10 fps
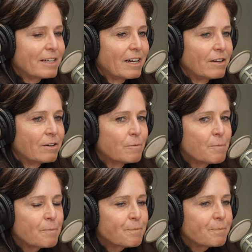now
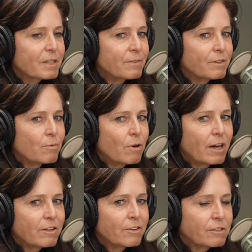if you
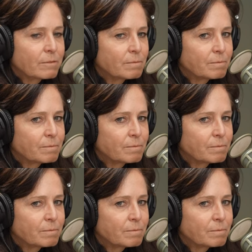watch